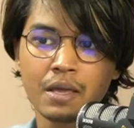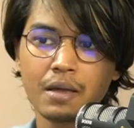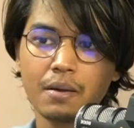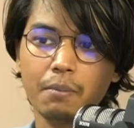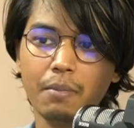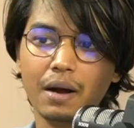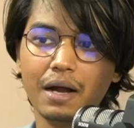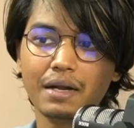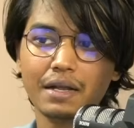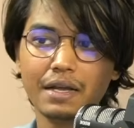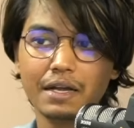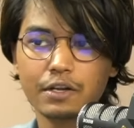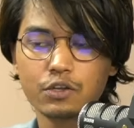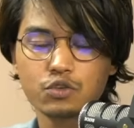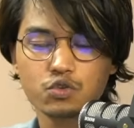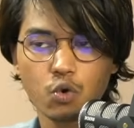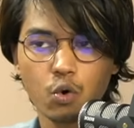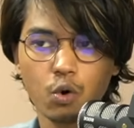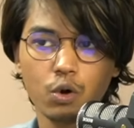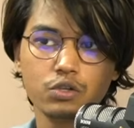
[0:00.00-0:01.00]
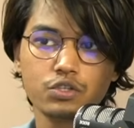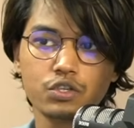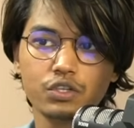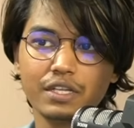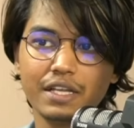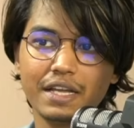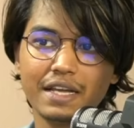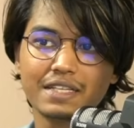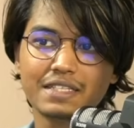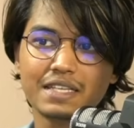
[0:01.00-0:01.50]
but it is also
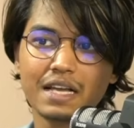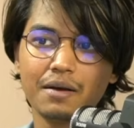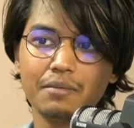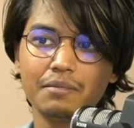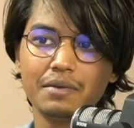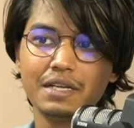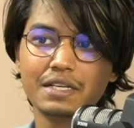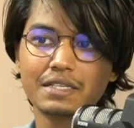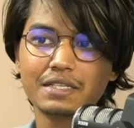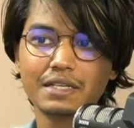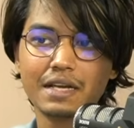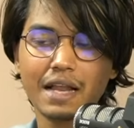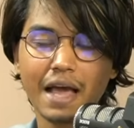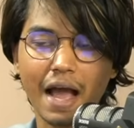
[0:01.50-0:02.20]
the examination